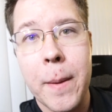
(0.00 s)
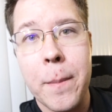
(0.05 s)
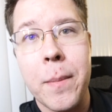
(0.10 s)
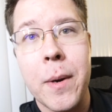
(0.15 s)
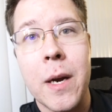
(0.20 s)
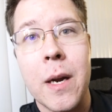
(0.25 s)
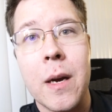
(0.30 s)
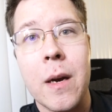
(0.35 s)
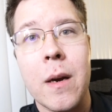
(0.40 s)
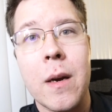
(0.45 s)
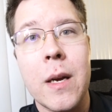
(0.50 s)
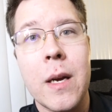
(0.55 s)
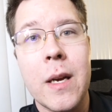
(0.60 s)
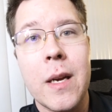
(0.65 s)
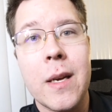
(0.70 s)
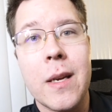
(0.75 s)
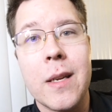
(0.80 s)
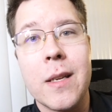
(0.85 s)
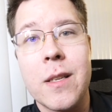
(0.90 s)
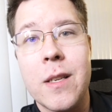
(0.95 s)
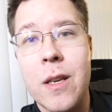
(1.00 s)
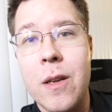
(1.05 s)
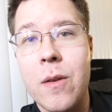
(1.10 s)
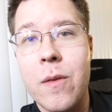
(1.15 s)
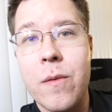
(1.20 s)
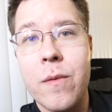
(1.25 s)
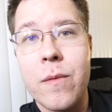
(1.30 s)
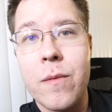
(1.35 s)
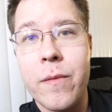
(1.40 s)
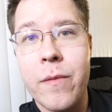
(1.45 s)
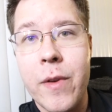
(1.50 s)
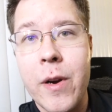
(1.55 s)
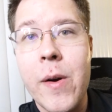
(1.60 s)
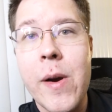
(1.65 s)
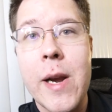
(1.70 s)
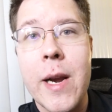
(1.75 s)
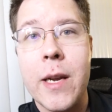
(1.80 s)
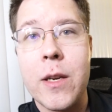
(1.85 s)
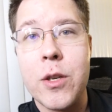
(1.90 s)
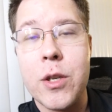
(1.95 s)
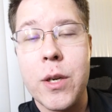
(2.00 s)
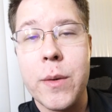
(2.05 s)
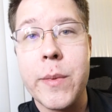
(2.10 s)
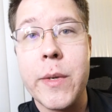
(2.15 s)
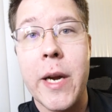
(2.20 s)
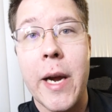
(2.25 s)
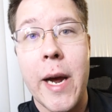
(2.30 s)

But still, very nice chips